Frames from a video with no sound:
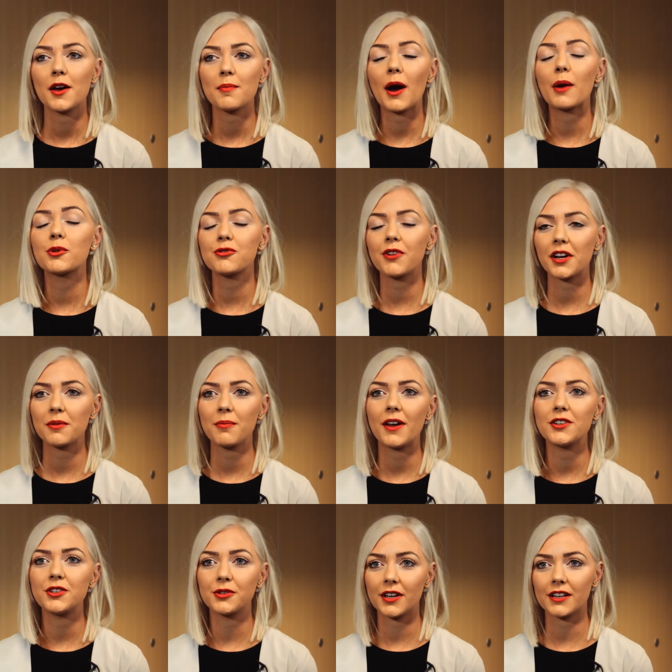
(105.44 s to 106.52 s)
I would
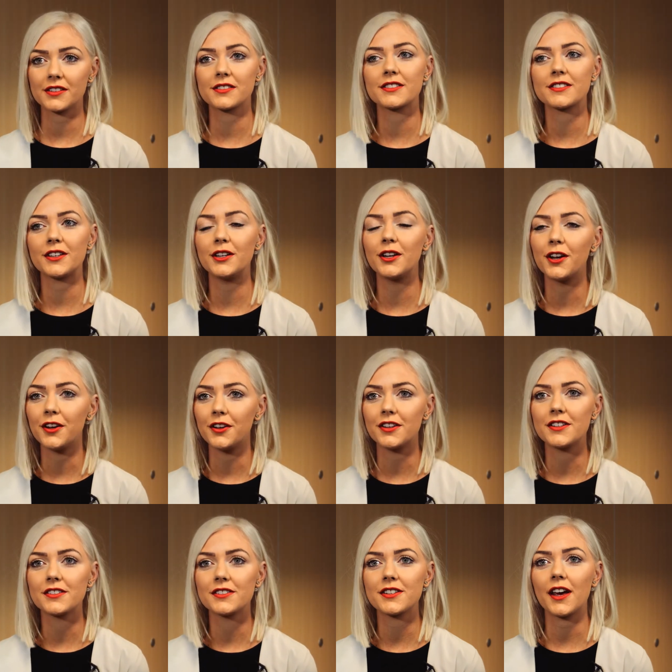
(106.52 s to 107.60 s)
recommend Newcastle City
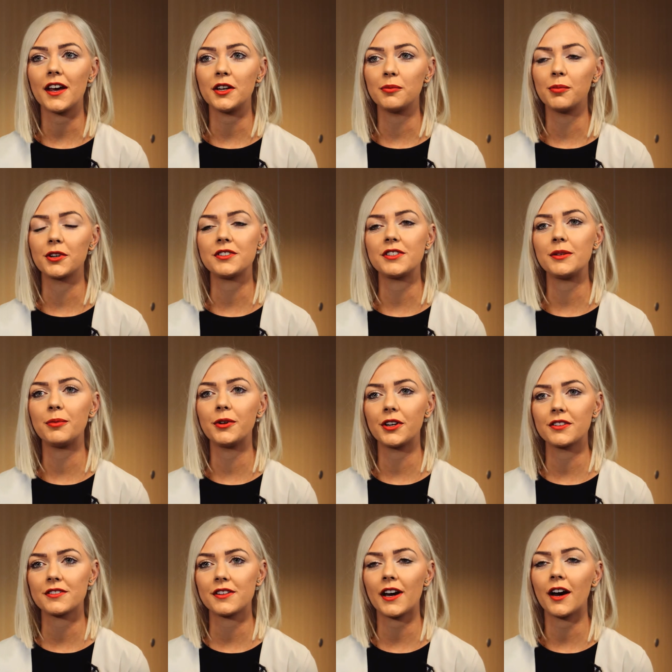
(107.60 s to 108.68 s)
Learning to anybody
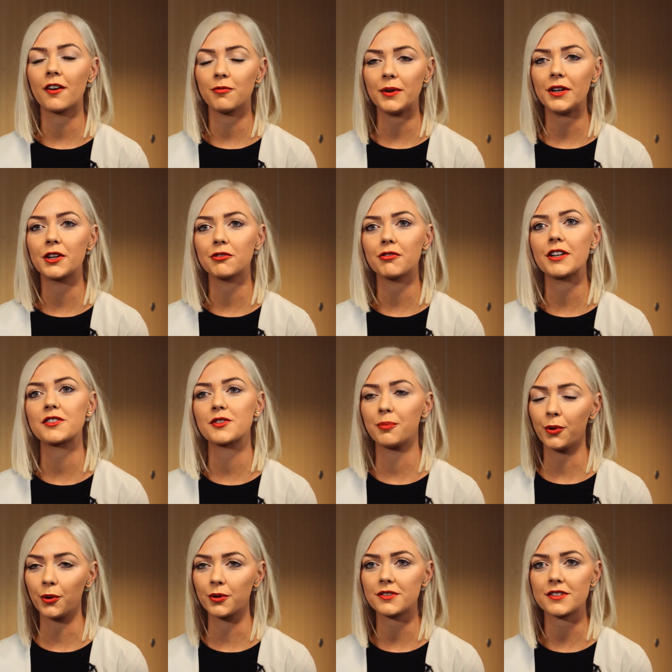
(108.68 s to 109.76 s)
because they have been a great
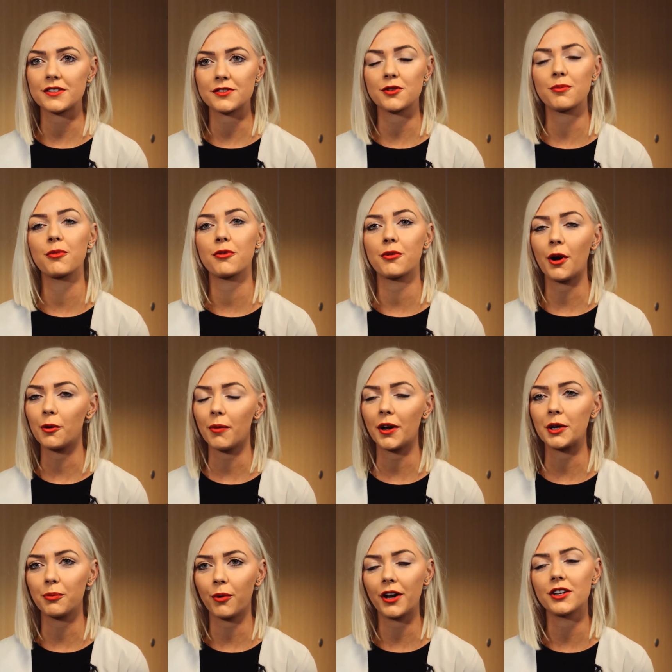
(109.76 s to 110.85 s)
support system throughout my
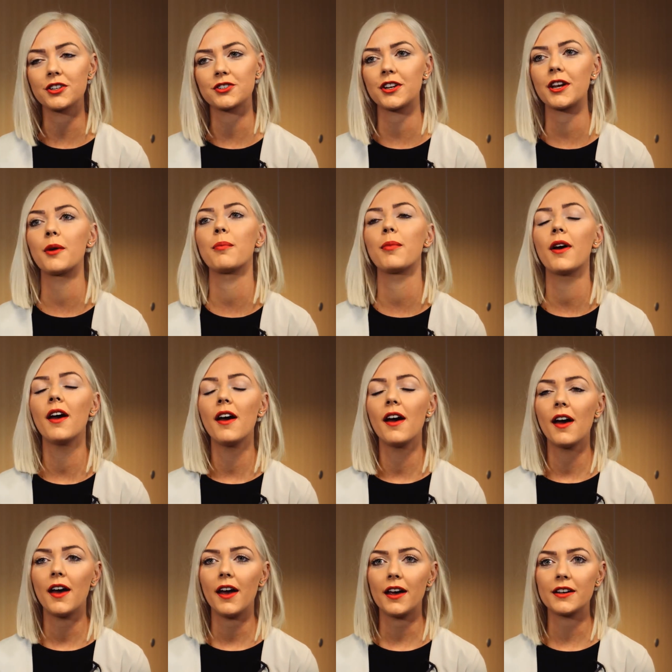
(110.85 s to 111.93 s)
apprenticeship.
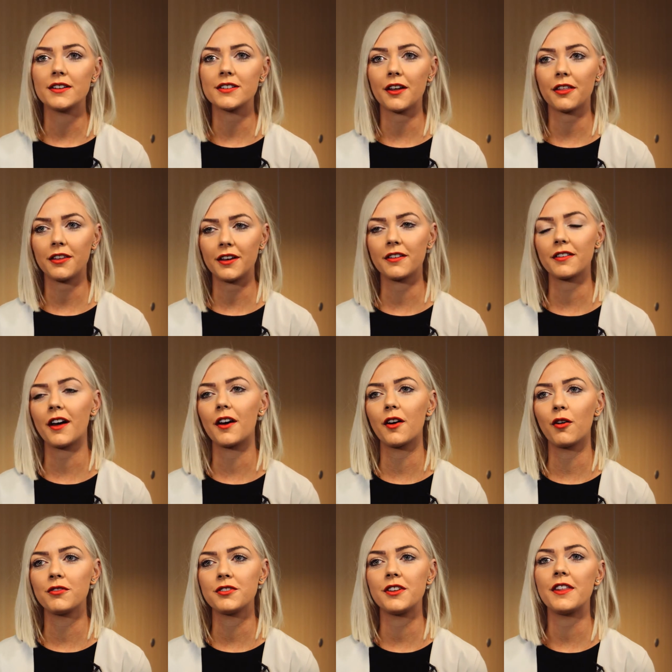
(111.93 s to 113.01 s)
And I think that
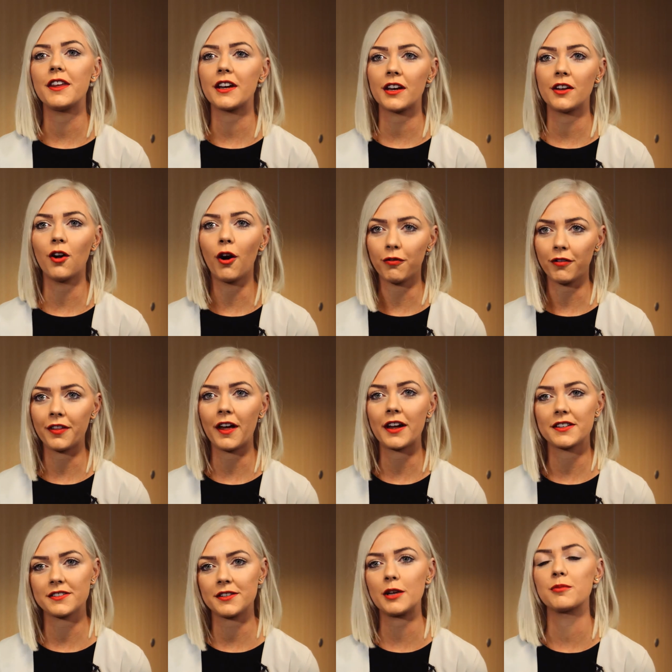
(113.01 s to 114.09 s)
obviously they can offer
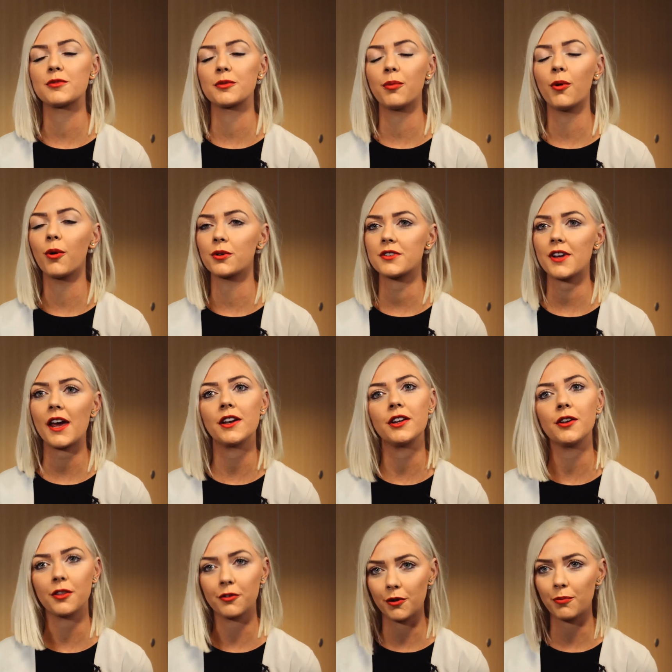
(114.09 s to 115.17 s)
that same support to any
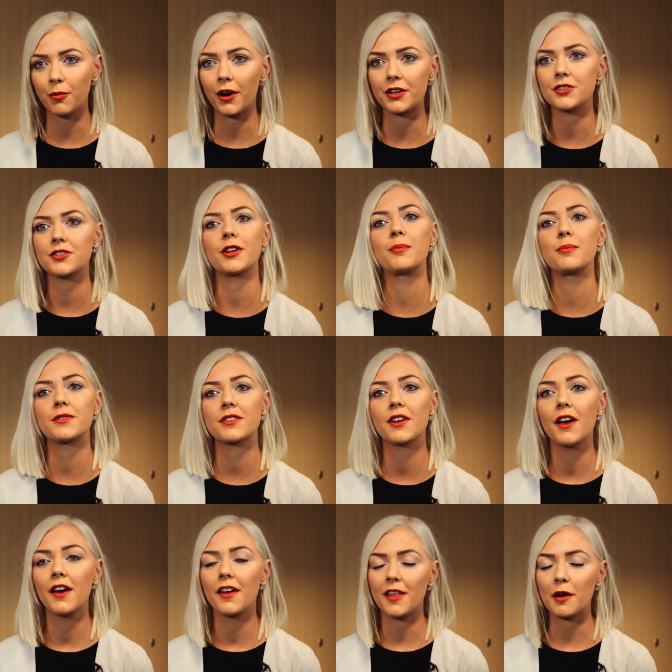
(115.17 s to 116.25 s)
other apprenticeships
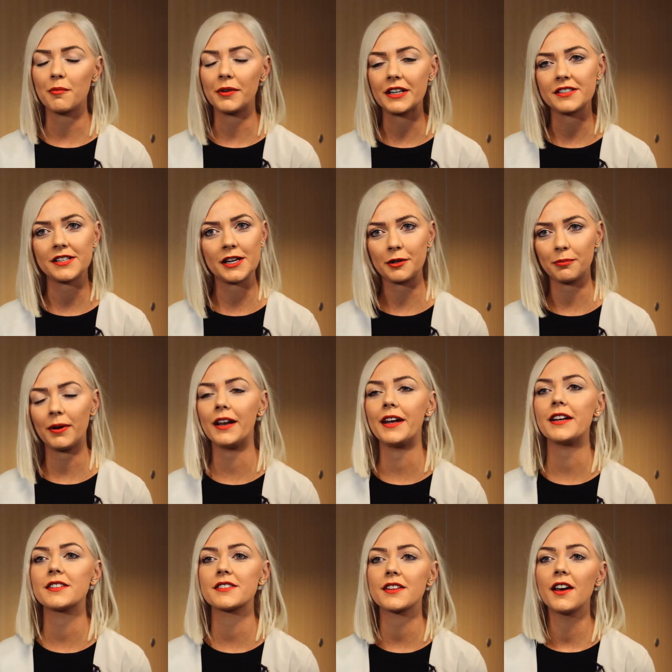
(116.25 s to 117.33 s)
that may take
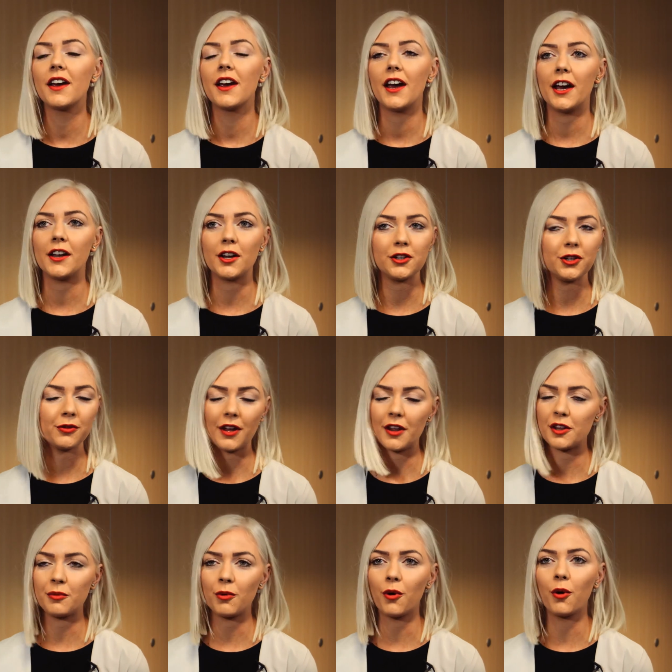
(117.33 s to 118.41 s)
place. And I knew that
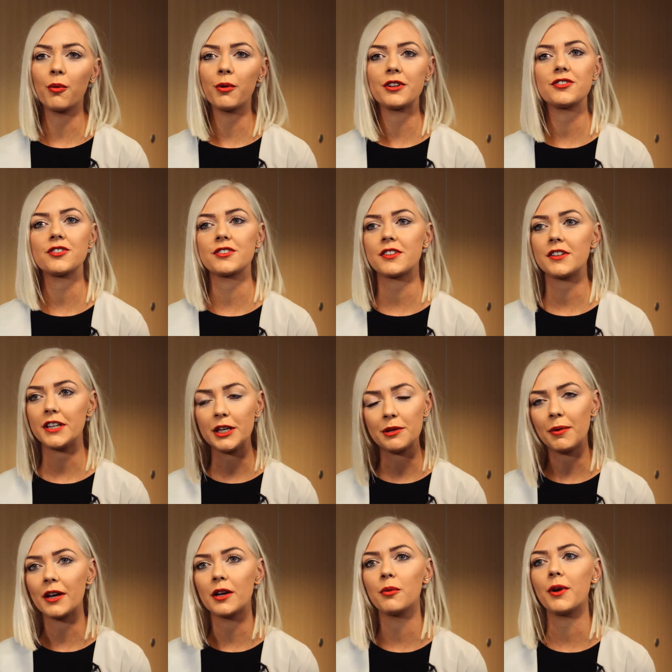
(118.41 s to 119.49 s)
they were always just an
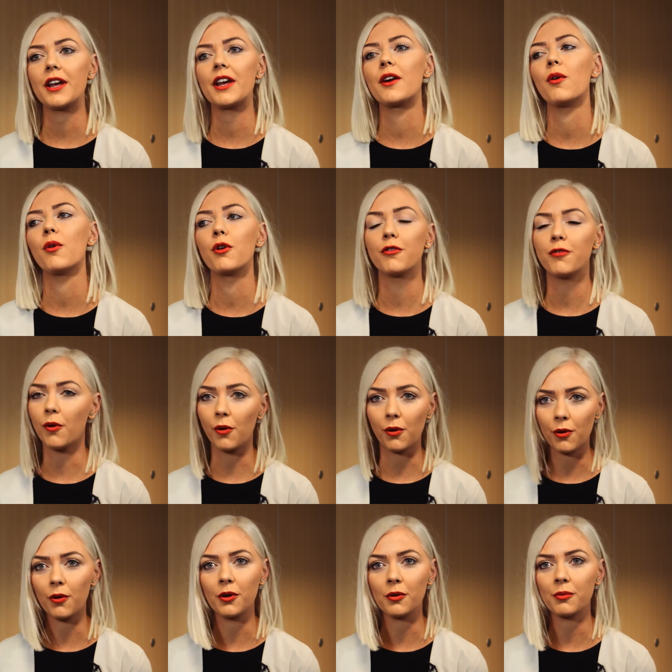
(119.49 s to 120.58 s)
email away or a phone call